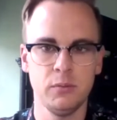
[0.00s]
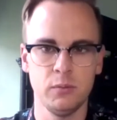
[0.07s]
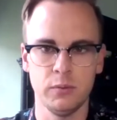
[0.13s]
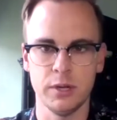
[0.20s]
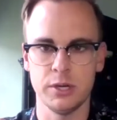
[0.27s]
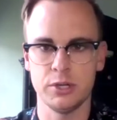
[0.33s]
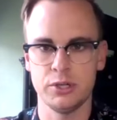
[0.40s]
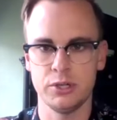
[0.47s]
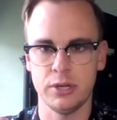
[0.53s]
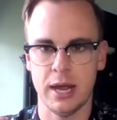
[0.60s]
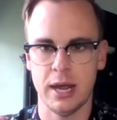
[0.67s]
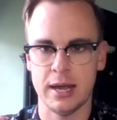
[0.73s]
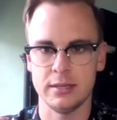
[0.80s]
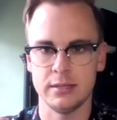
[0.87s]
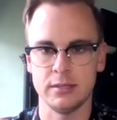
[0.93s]
which
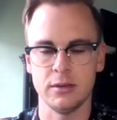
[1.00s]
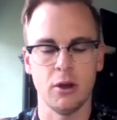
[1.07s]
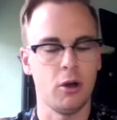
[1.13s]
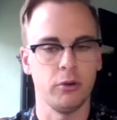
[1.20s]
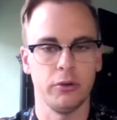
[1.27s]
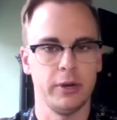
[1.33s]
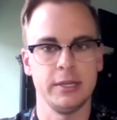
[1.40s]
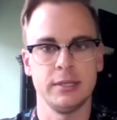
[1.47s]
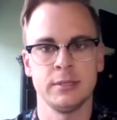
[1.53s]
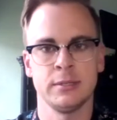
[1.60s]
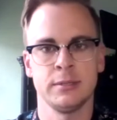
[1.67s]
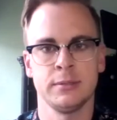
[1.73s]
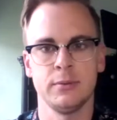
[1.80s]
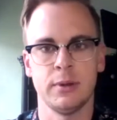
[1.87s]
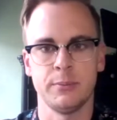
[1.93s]
has all
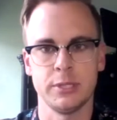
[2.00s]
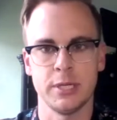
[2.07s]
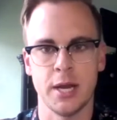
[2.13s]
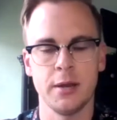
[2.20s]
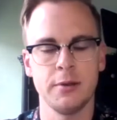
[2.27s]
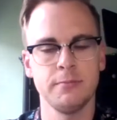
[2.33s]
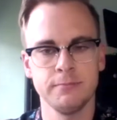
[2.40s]
grades represented.